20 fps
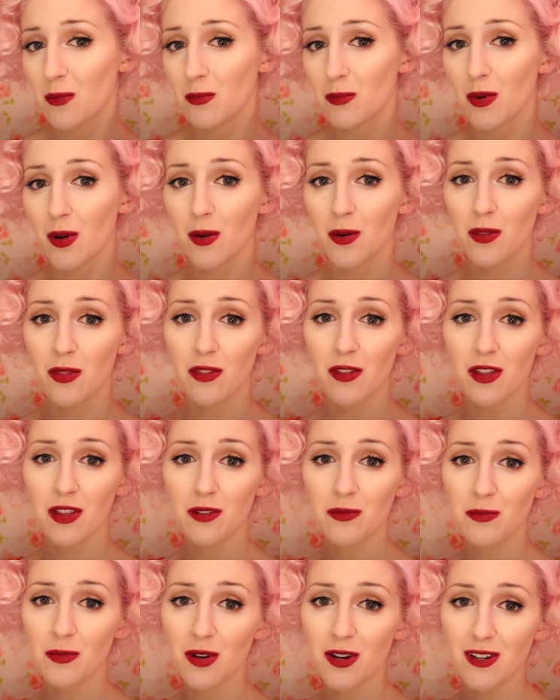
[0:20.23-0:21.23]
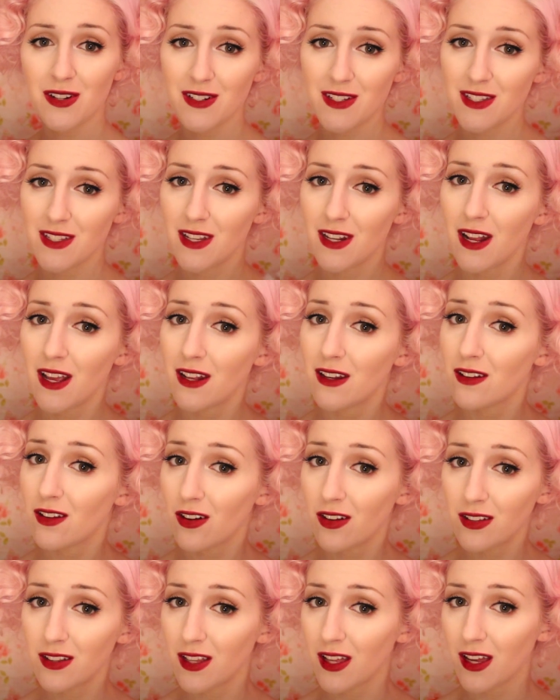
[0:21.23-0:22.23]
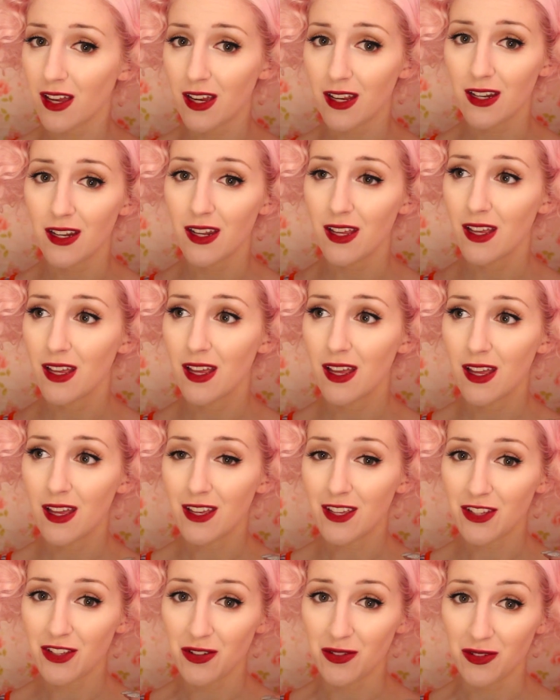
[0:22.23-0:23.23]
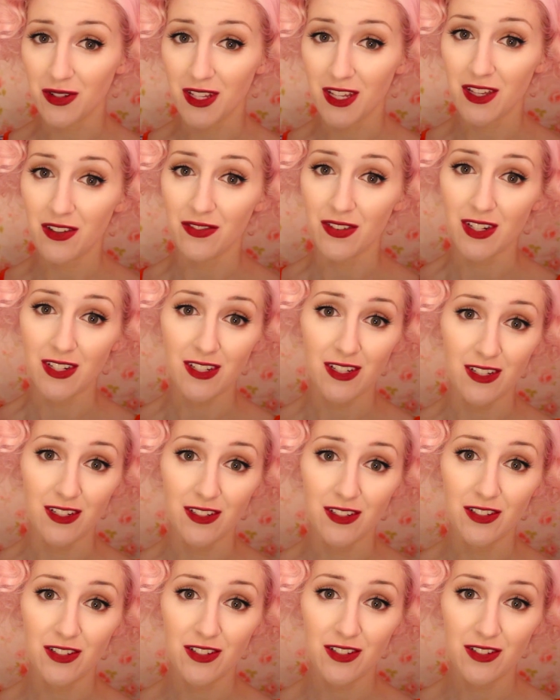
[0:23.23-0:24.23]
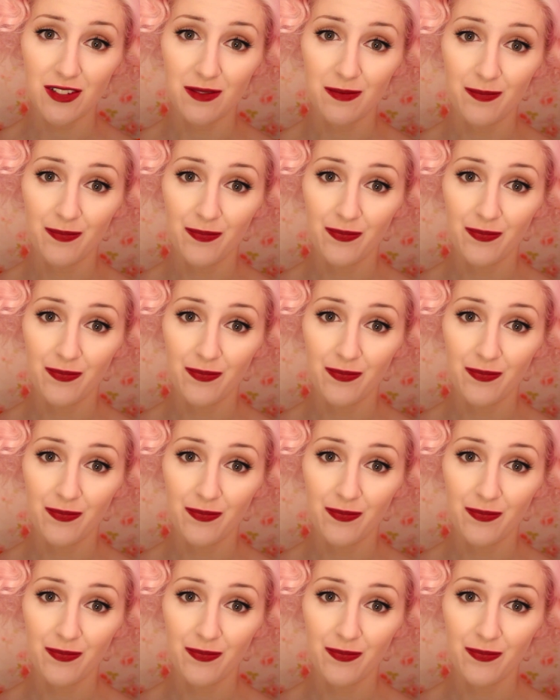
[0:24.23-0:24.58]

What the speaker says: both in person and online, Unique Vintage.